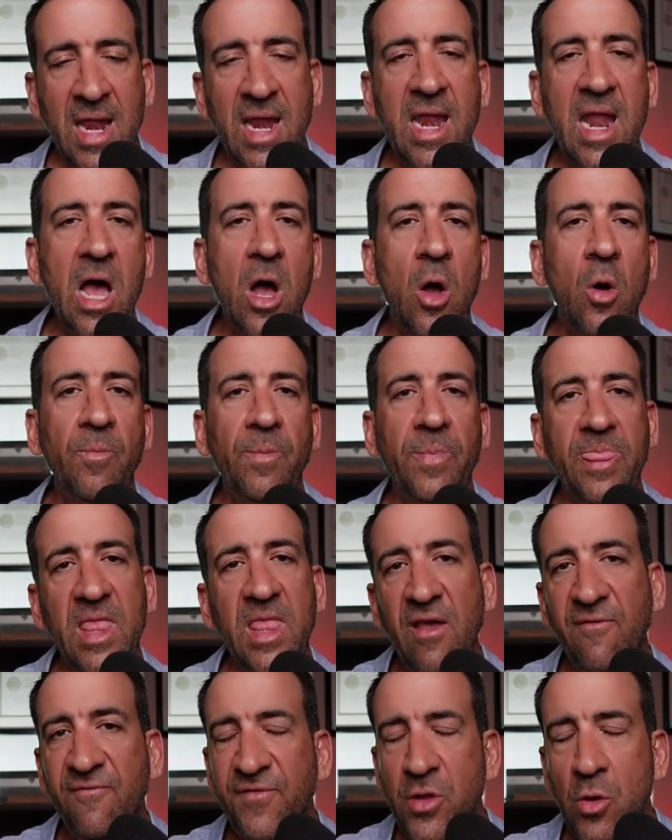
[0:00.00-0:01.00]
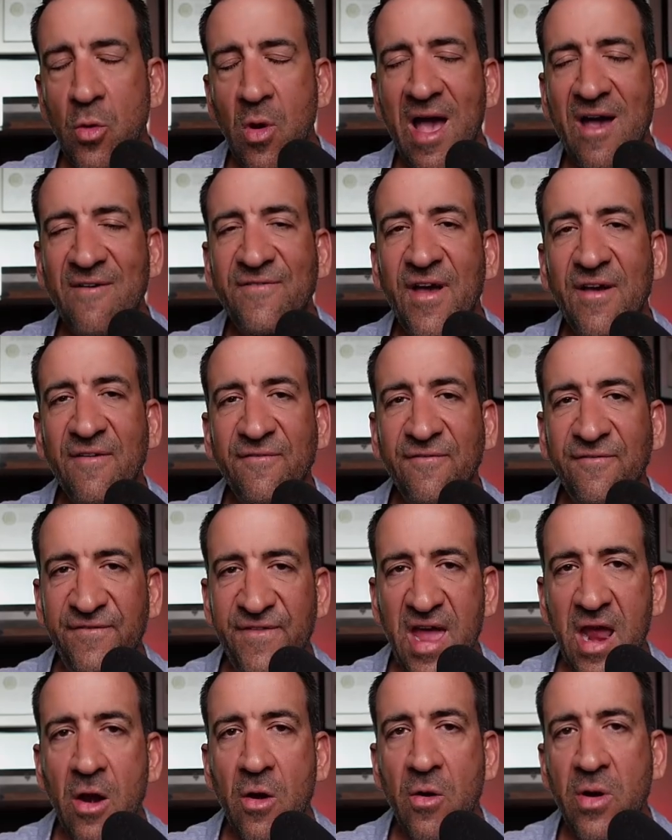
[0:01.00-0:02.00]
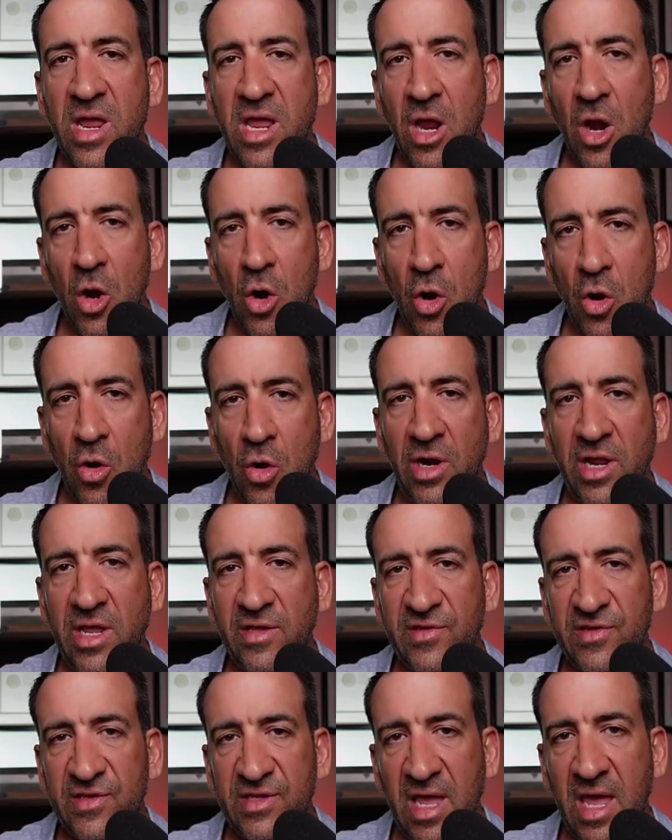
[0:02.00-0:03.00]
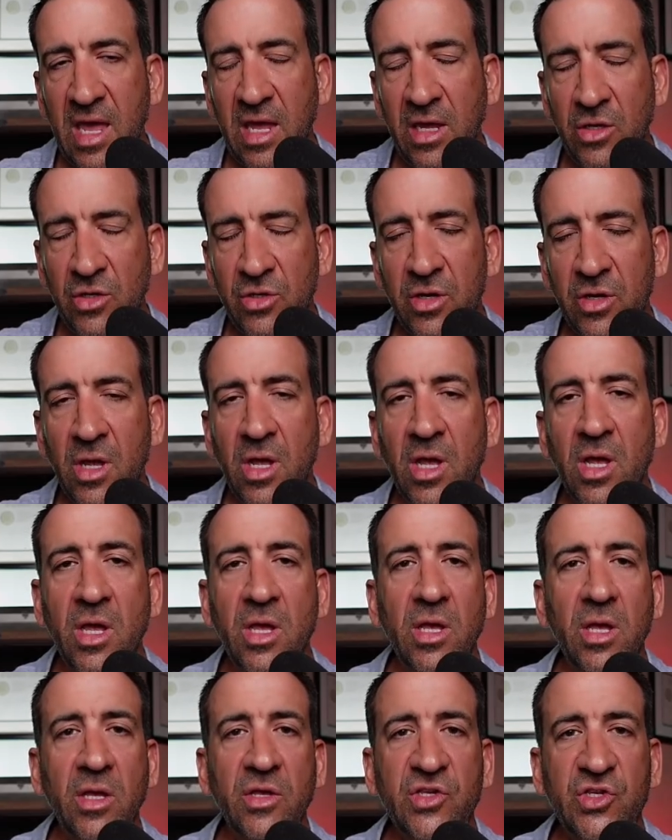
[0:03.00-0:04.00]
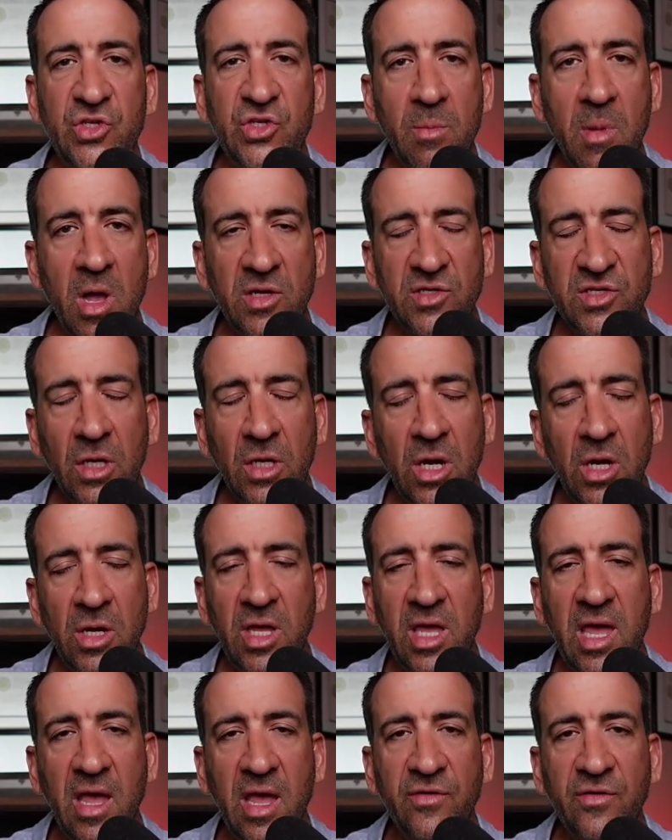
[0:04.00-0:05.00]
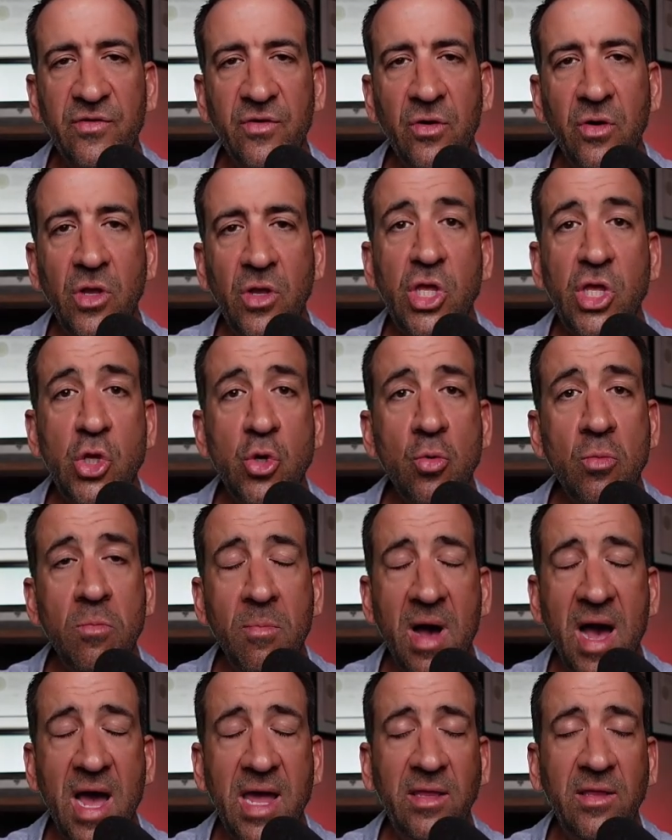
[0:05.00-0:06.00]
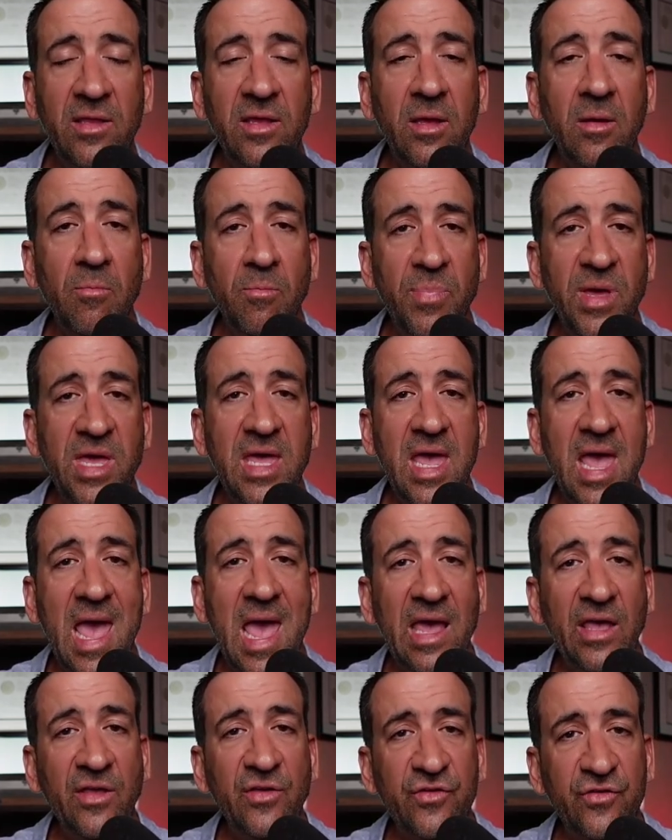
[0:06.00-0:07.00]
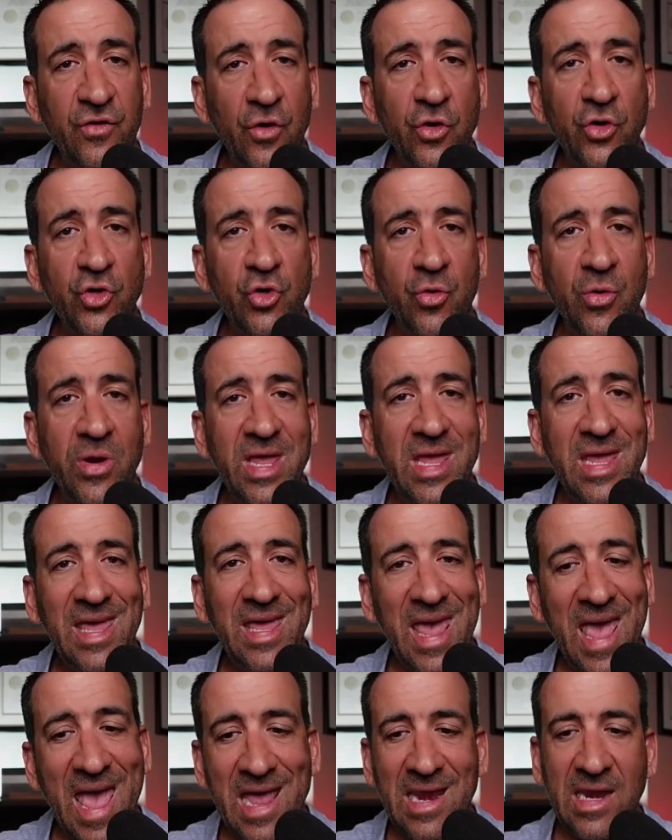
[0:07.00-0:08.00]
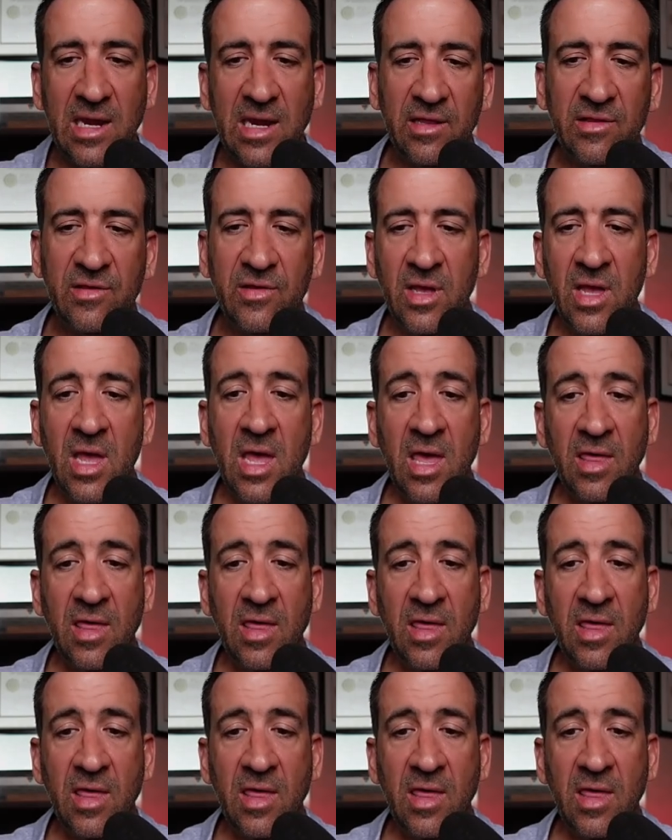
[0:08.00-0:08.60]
Now, if you have very early stage small cell lung cancer, you might be a surgery candidate.